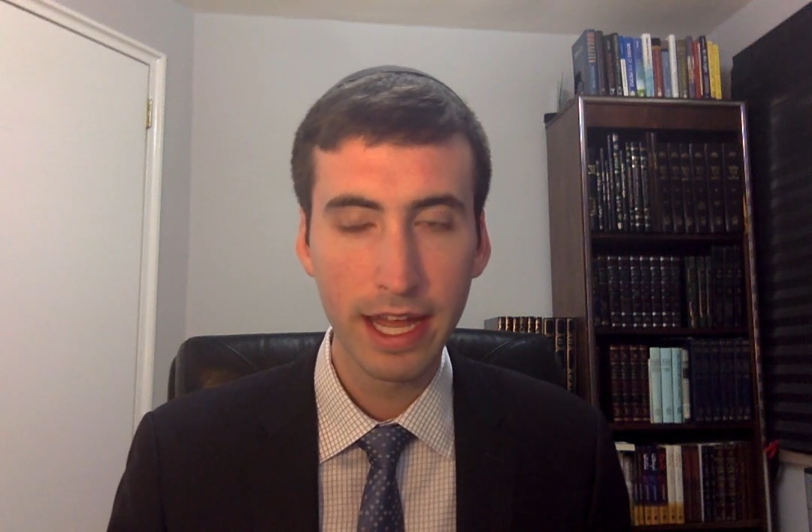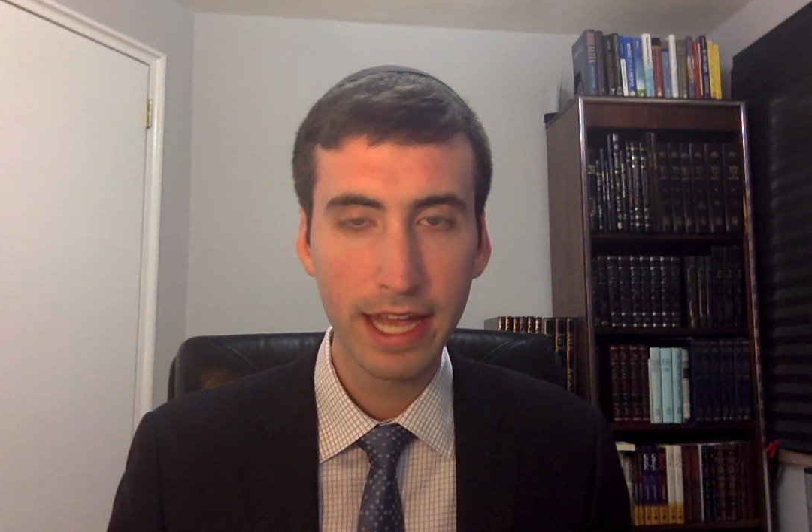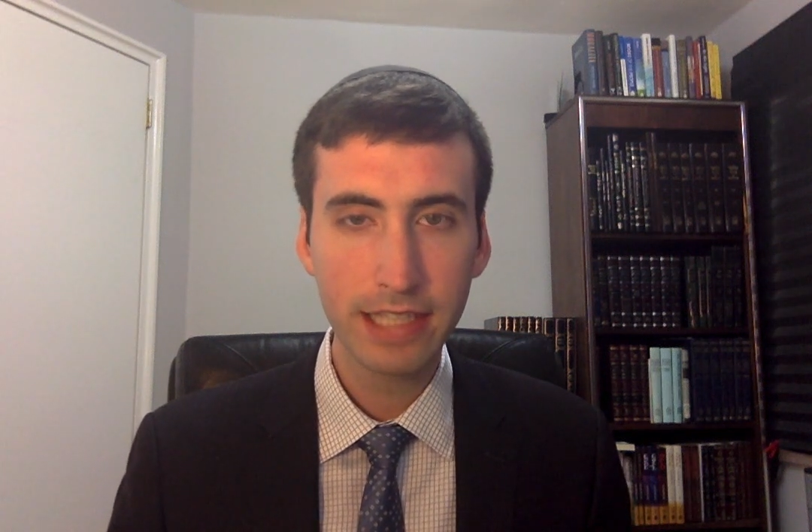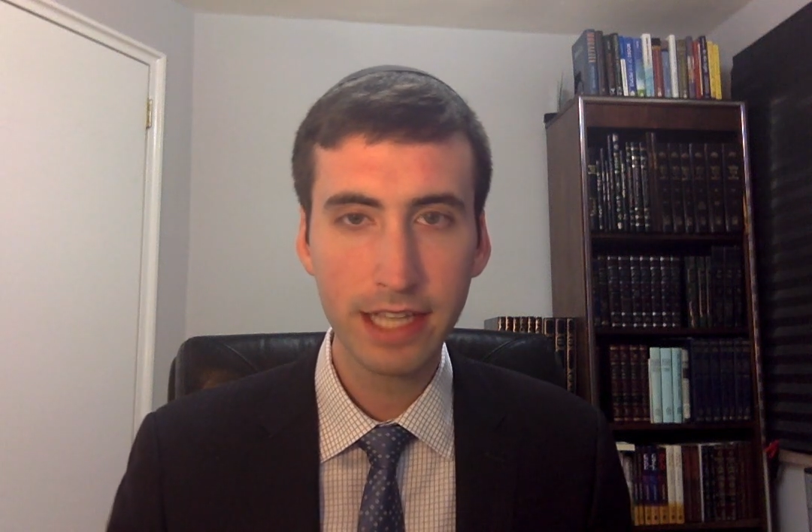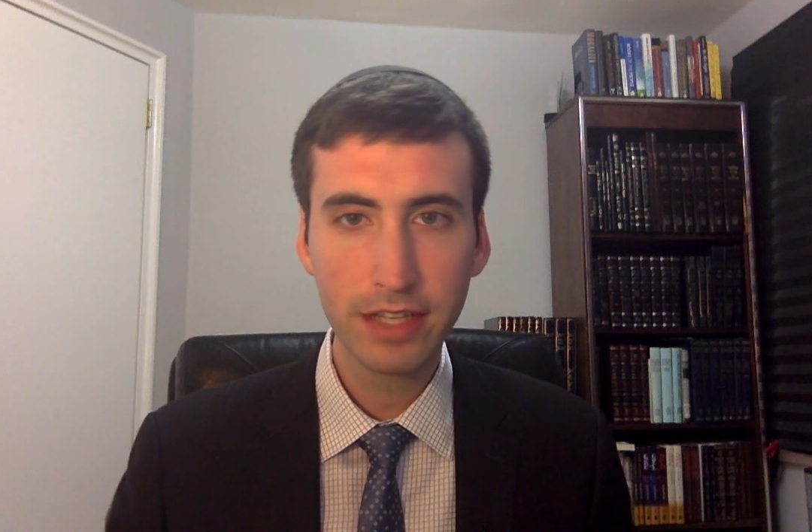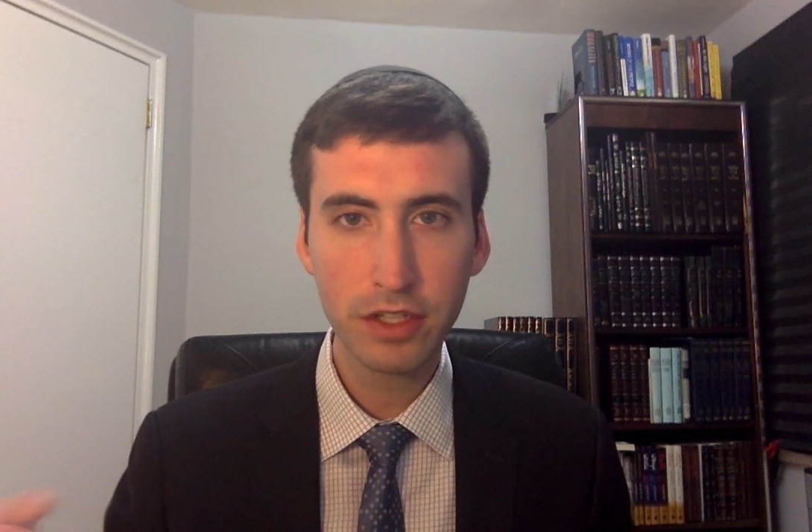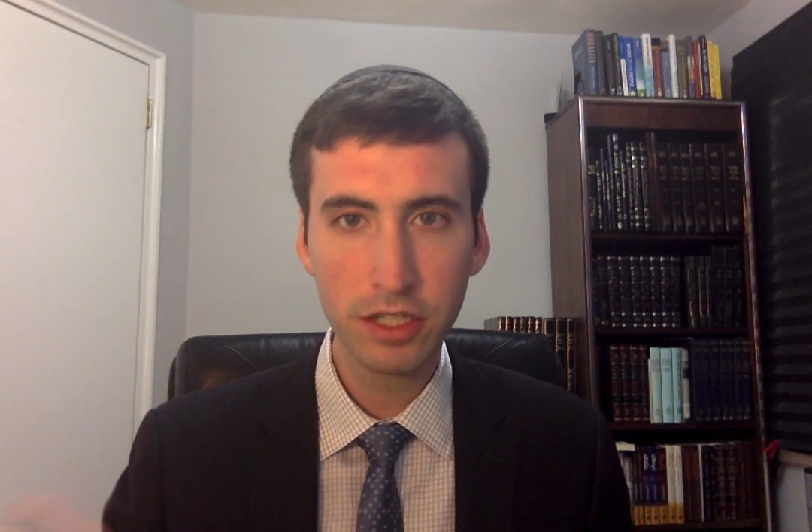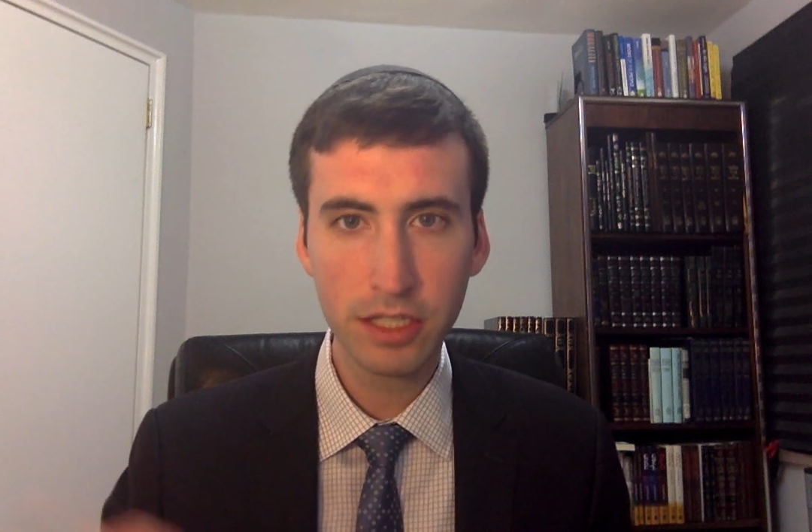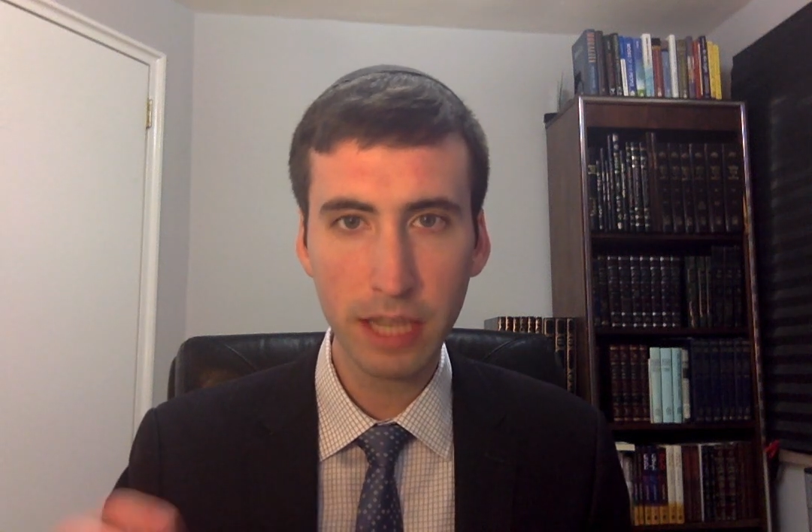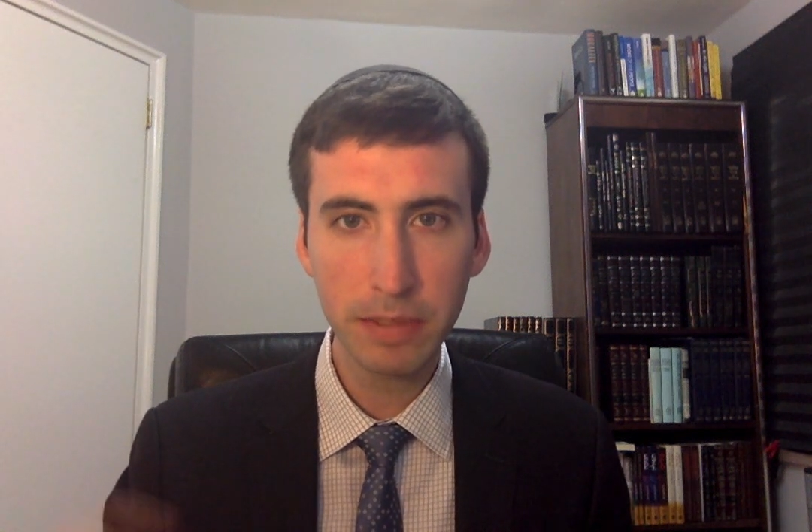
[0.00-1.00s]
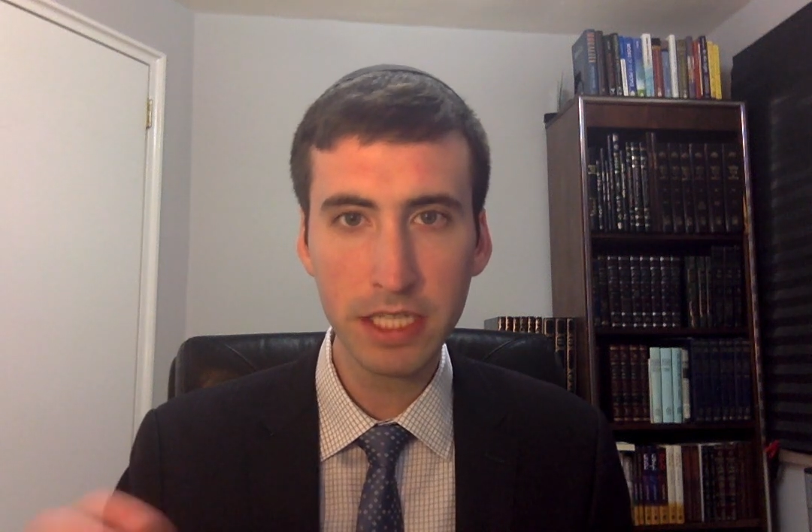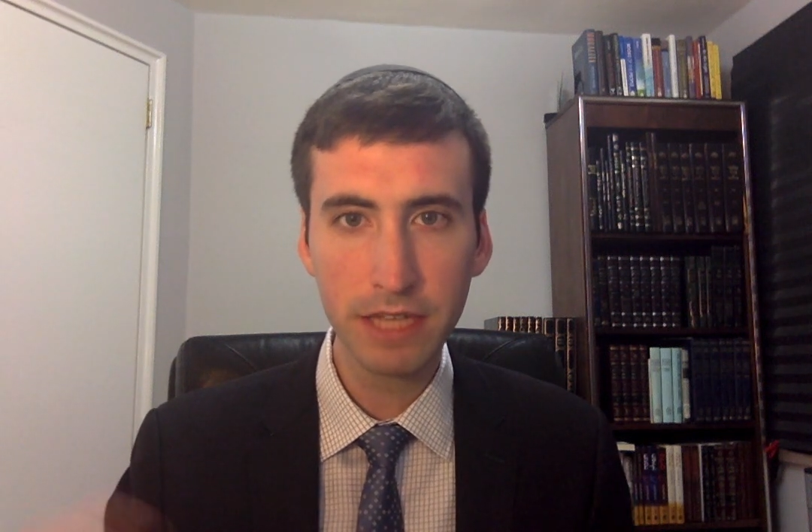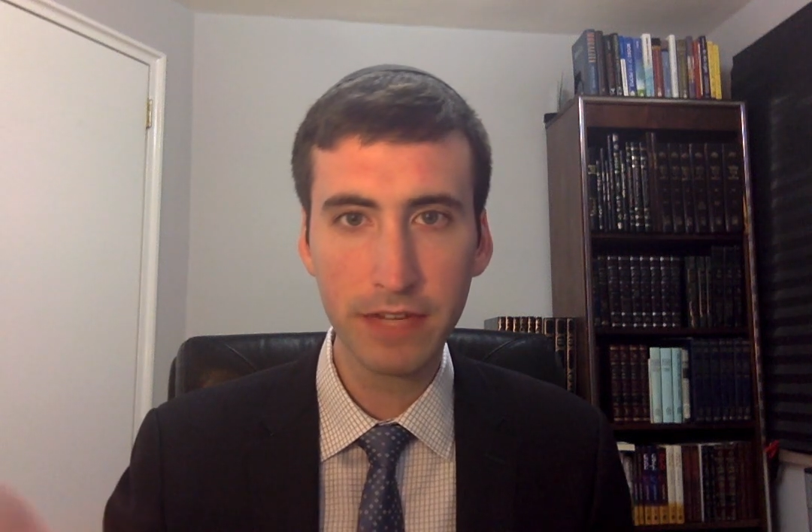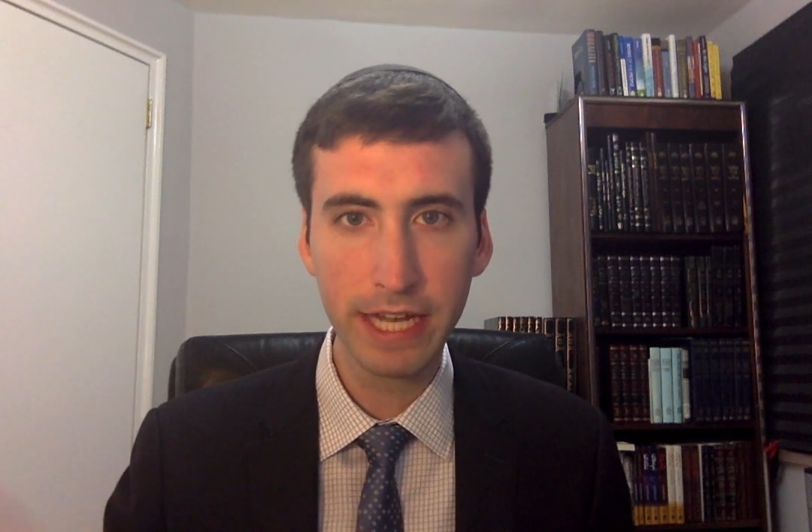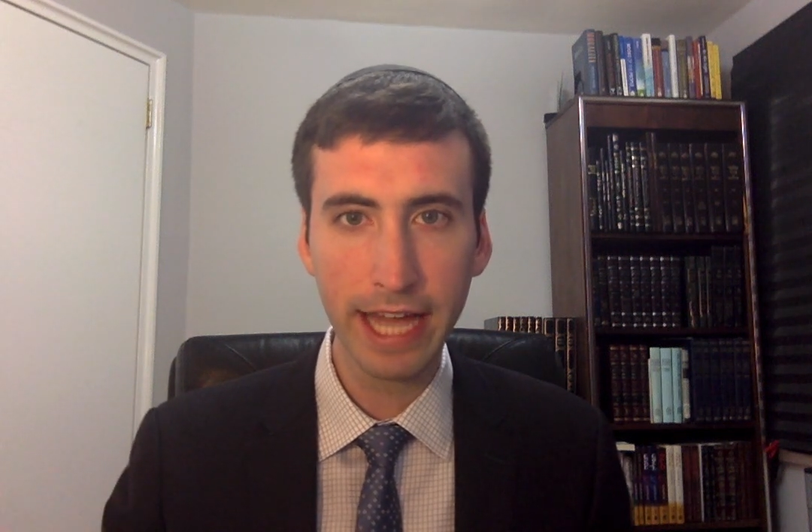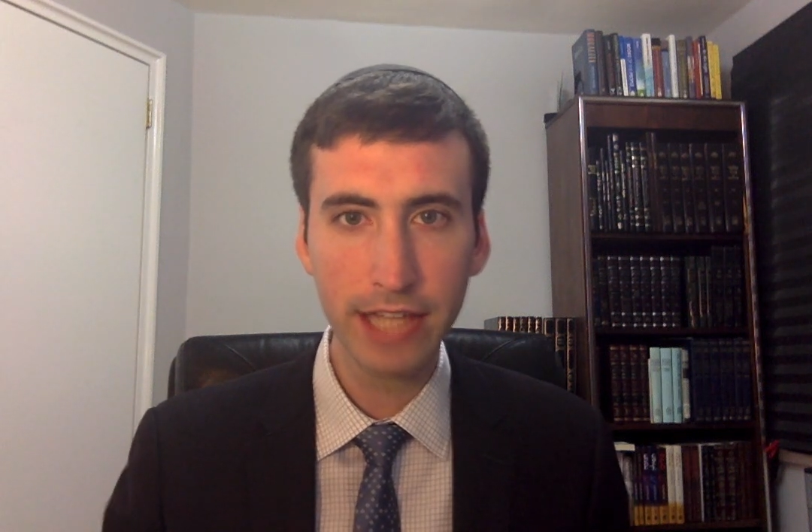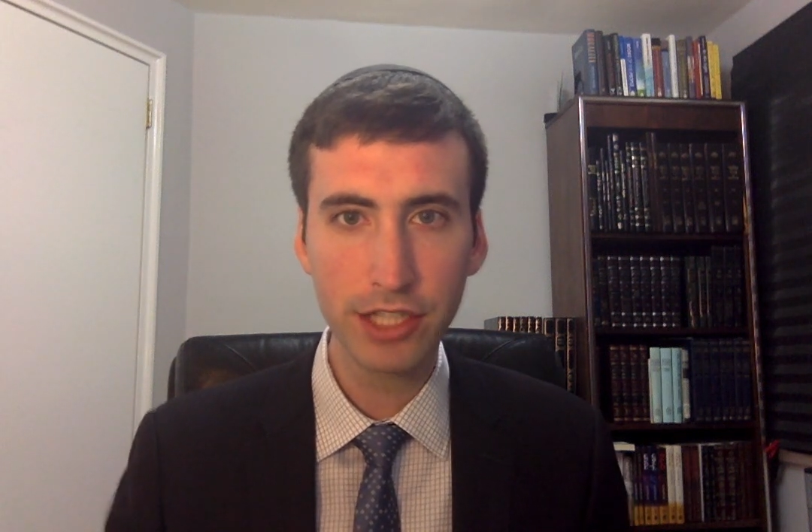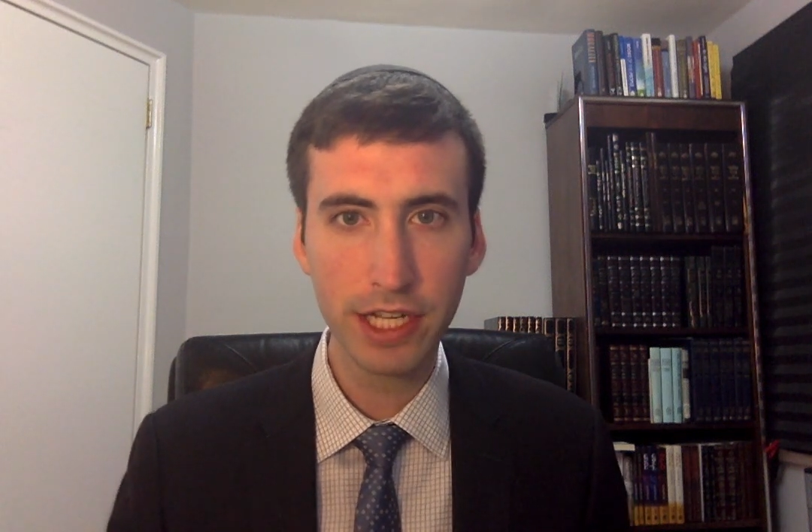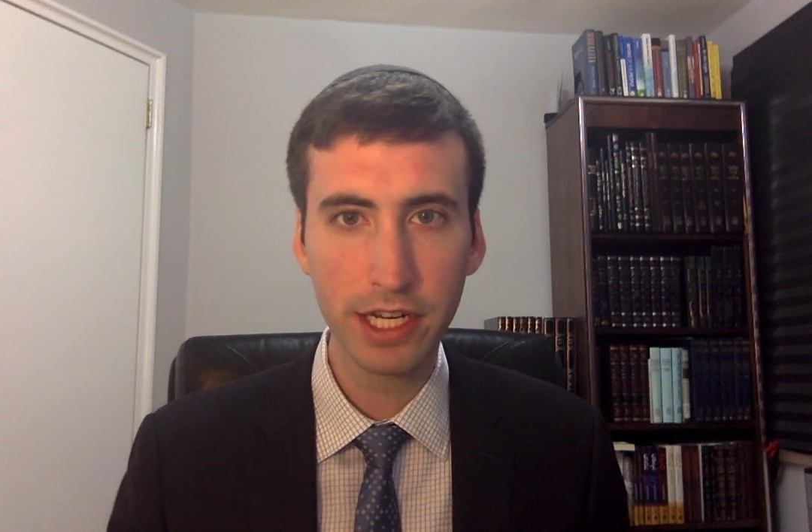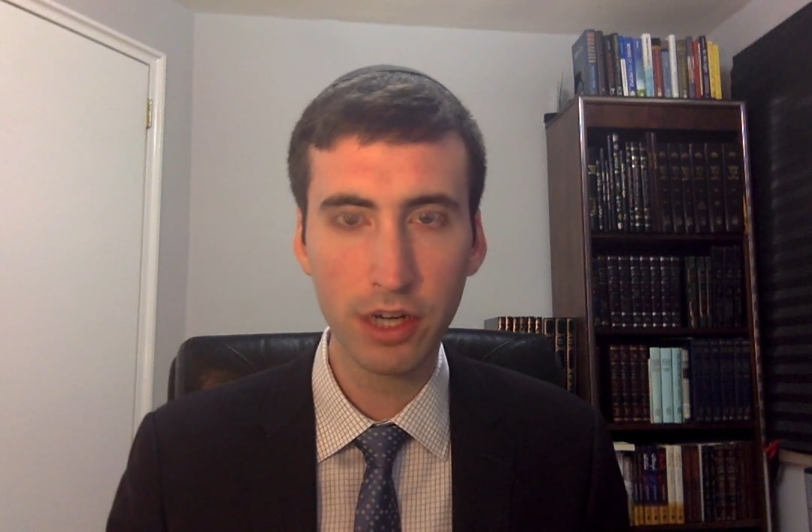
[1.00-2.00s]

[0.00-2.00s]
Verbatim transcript: is that there's a substantive connection